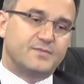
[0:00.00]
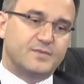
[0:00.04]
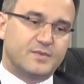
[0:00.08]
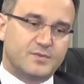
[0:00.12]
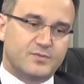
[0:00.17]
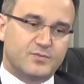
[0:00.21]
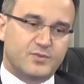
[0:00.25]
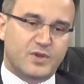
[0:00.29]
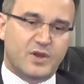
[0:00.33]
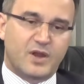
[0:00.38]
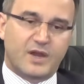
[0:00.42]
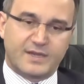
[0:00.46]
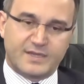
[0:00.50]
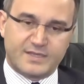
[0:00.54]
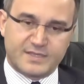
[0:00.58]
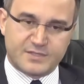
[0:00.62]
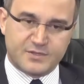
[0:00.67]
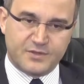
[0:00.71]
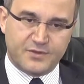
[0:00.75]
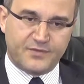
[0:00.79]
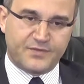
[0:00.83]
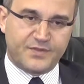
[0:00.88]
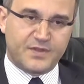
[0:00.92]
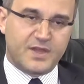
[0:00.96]
Regardless
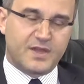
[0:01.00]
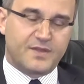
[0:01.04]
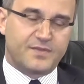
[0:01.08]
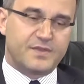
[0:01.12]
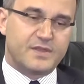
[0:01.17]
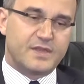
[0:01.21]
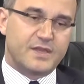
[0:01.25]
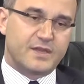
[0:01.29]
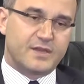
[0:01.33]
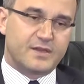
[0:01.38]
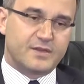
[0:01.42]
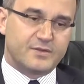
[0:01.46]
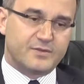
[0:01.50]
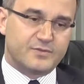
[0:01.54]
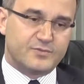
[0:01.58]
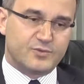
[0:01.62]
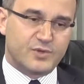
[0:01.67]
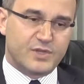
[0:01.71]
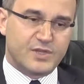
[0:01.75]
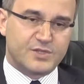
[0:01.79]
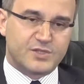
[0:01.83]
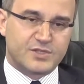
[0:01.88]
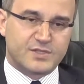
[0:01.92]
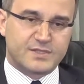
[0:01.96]
of the ethnic and
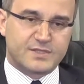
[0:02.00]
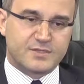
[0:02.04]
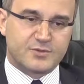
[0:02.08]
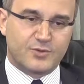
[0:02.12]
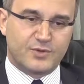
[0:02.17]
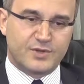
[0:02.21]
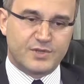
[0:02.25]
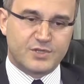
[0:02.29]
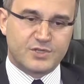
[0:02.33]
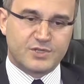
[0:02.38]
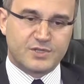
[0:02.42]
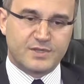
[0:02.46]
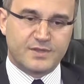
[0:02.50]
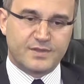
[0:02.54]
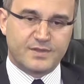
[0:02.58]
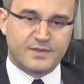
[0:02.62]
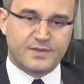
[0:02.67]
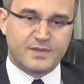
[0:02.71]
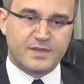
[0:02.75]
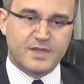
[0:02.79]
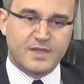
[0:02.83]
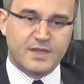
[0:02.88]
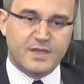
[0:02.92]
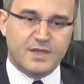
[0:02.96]
religious origin.